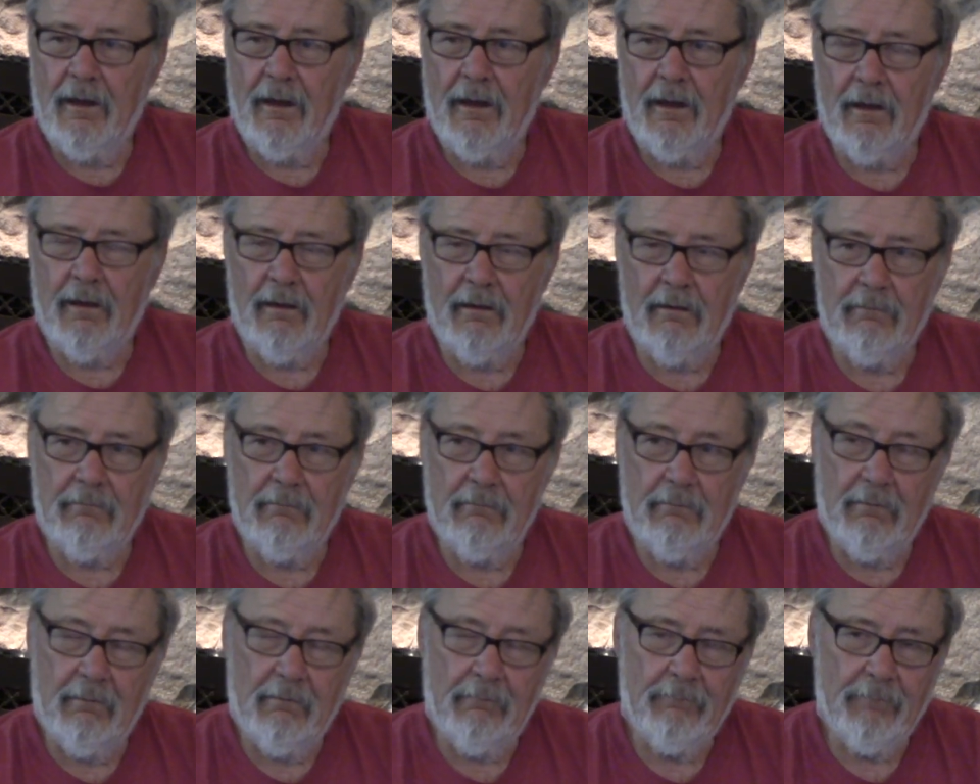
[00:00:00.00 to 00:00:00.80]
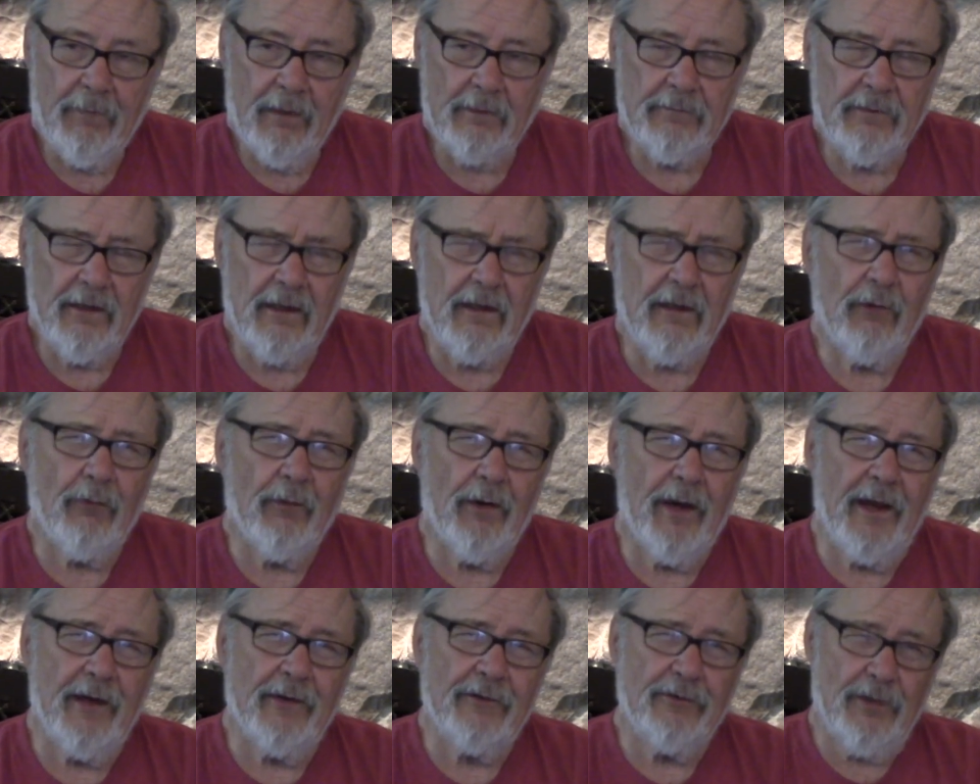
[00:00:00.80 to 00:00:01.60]
I'll tell you
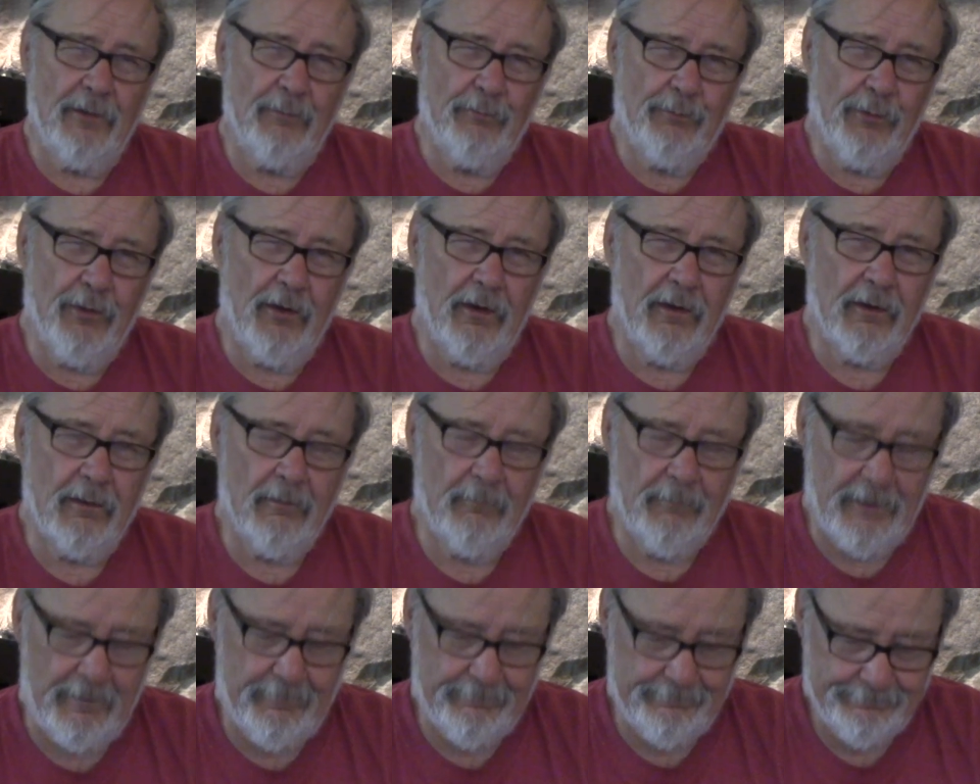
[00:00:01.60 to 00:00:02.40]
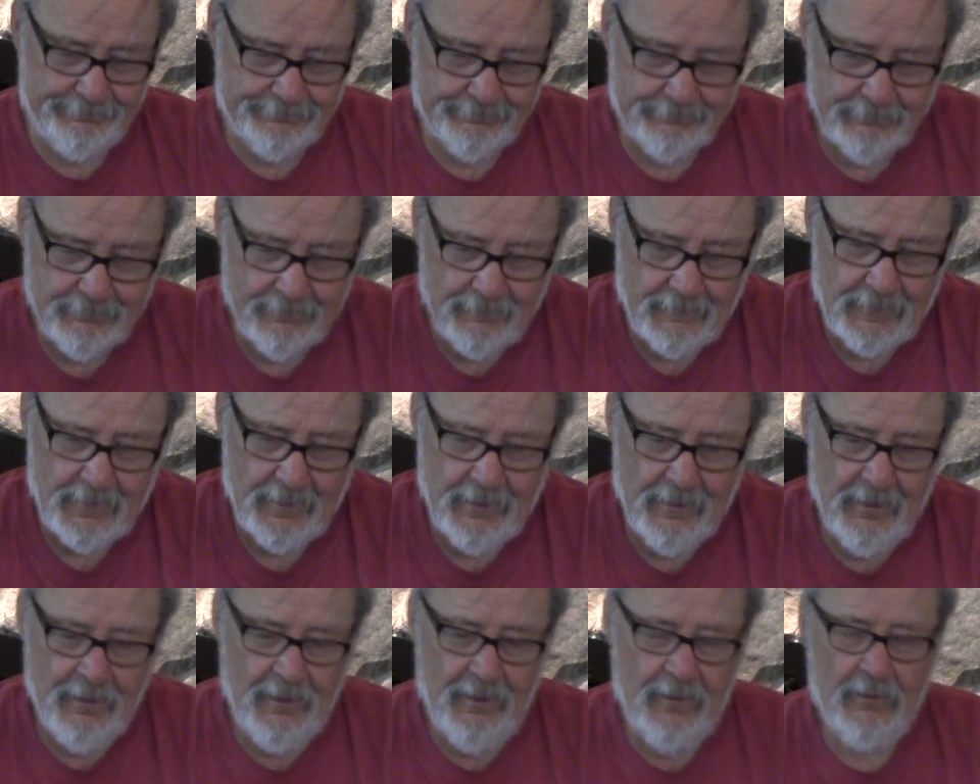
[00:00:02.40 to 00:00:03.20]
why it's important to
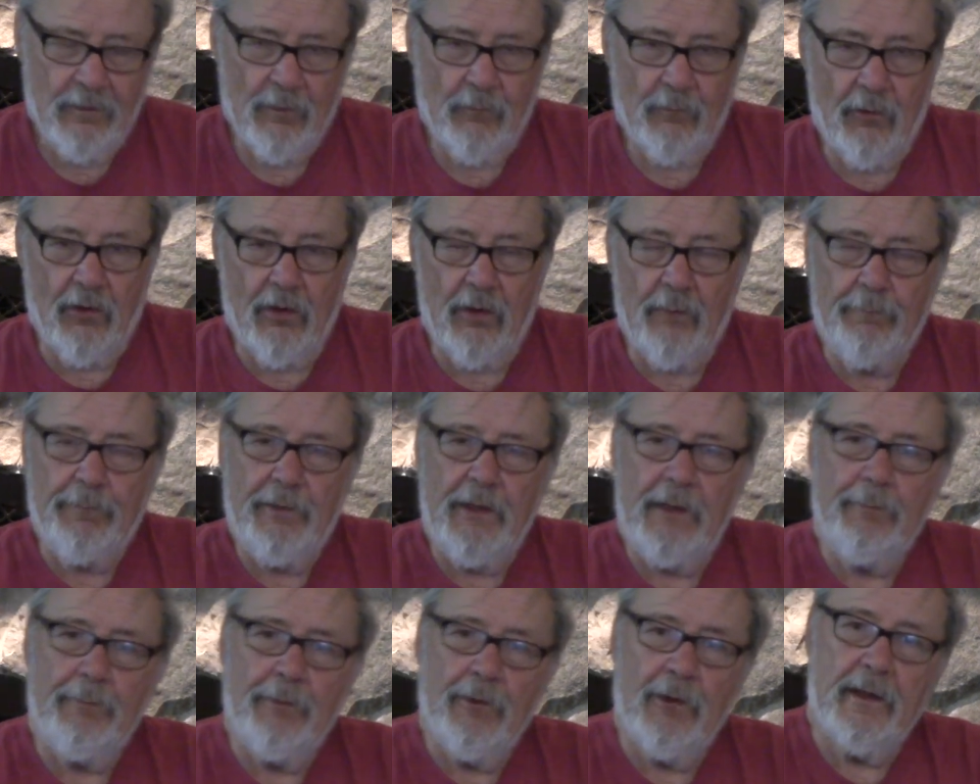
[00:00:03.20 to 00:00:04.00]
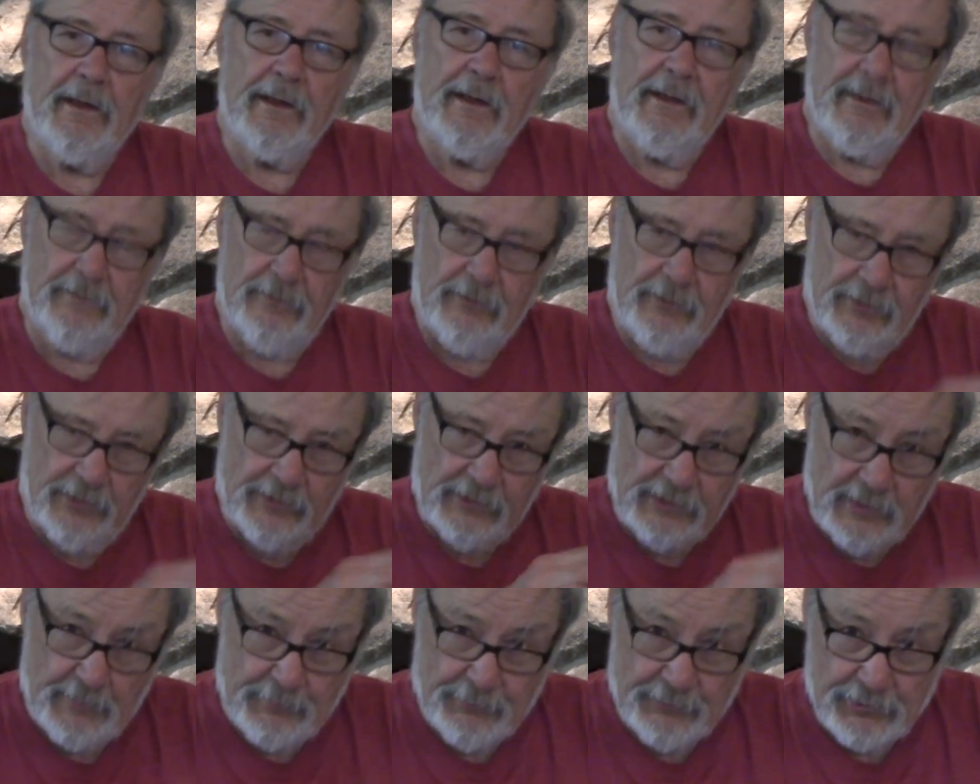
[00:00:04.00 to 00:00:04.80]
me. The more people I get to
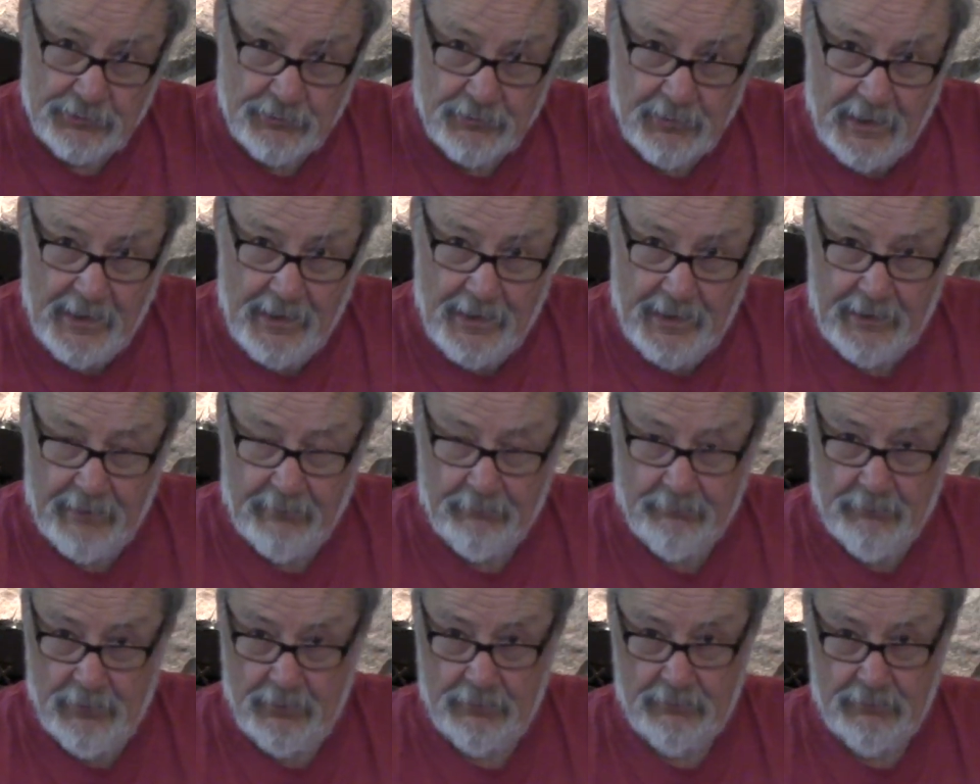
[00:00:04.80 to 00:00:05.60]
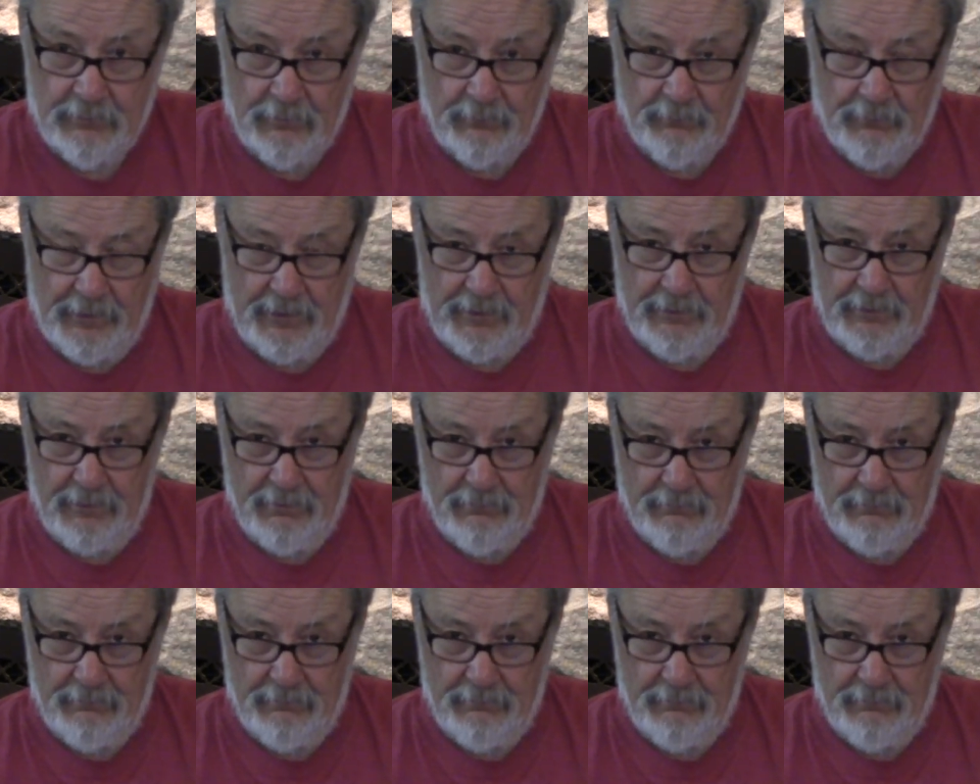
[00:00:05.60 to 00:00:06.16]
subscribe to my